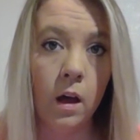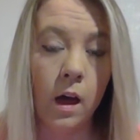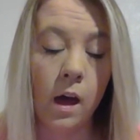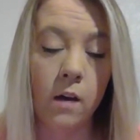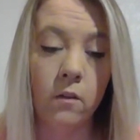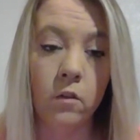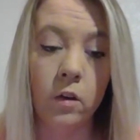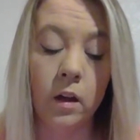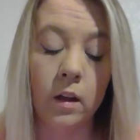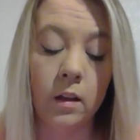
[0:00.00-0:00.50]

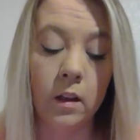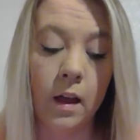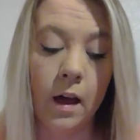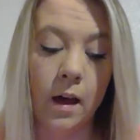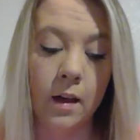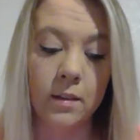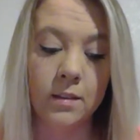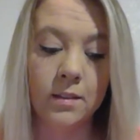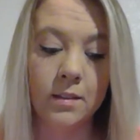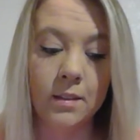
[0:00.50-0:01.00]
every
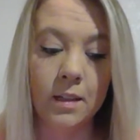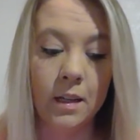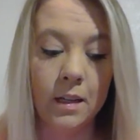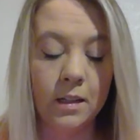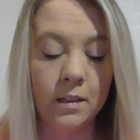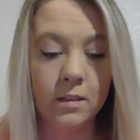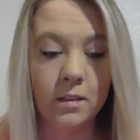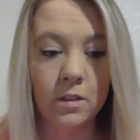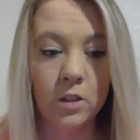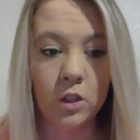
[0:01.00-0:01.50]
class, that
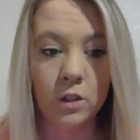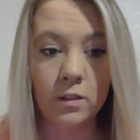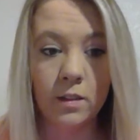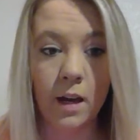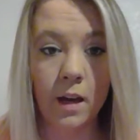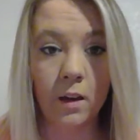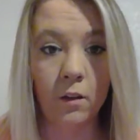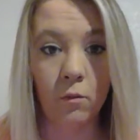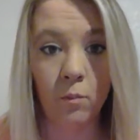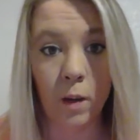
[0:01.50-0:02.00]
it's just
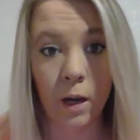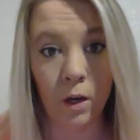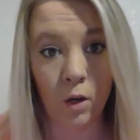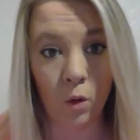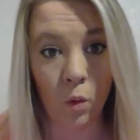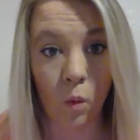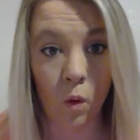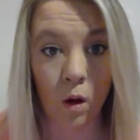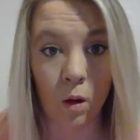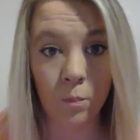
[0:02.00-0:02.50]
kind of my
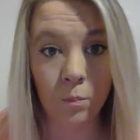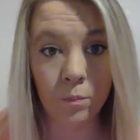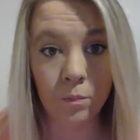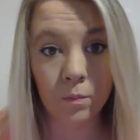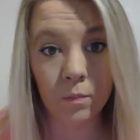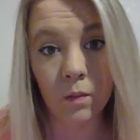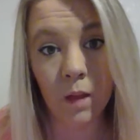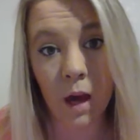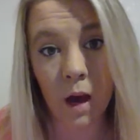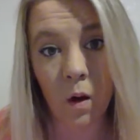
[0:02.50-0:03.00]

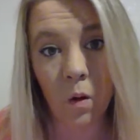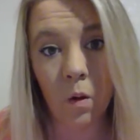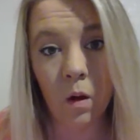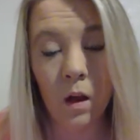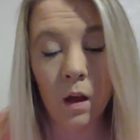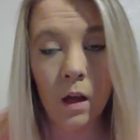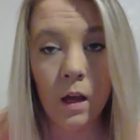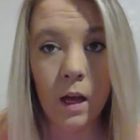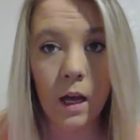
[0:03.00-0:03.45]
norm now.